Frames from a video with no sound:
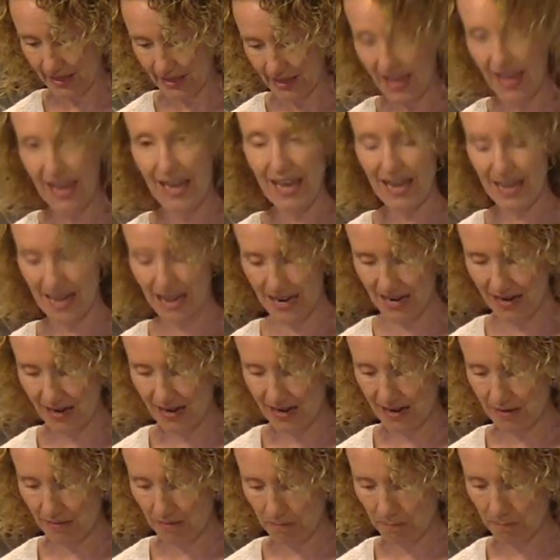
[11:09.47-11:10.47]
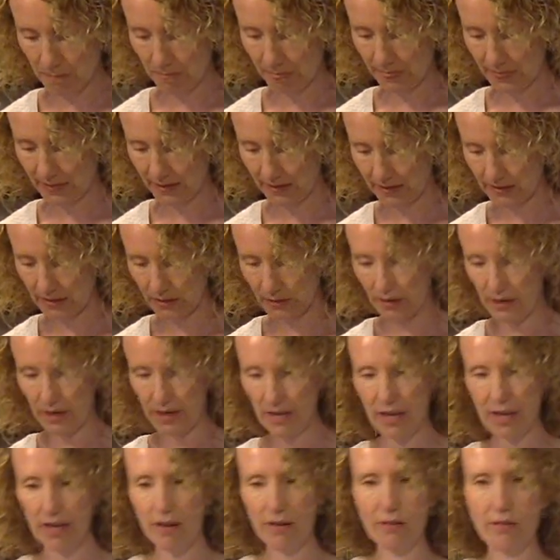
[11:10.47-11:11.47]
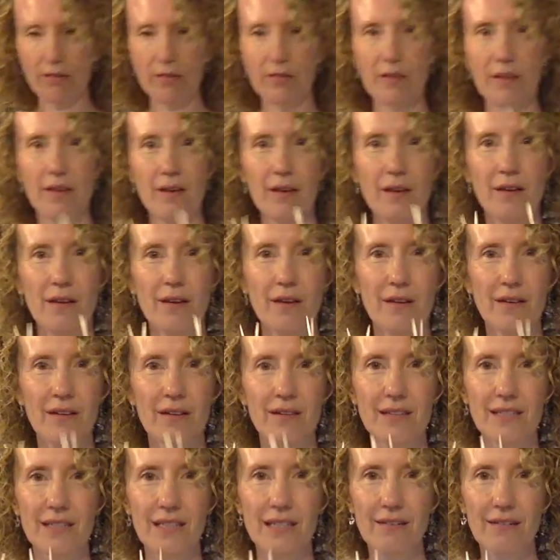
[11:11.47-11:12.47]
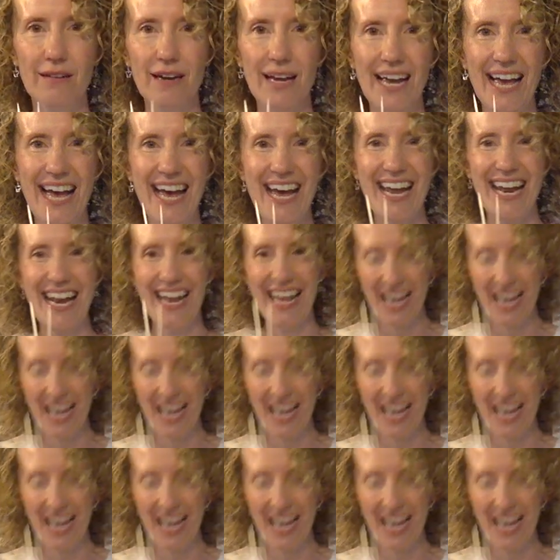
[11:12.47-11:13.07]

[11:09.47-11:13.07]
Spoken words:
Then, so here I go. See what I got?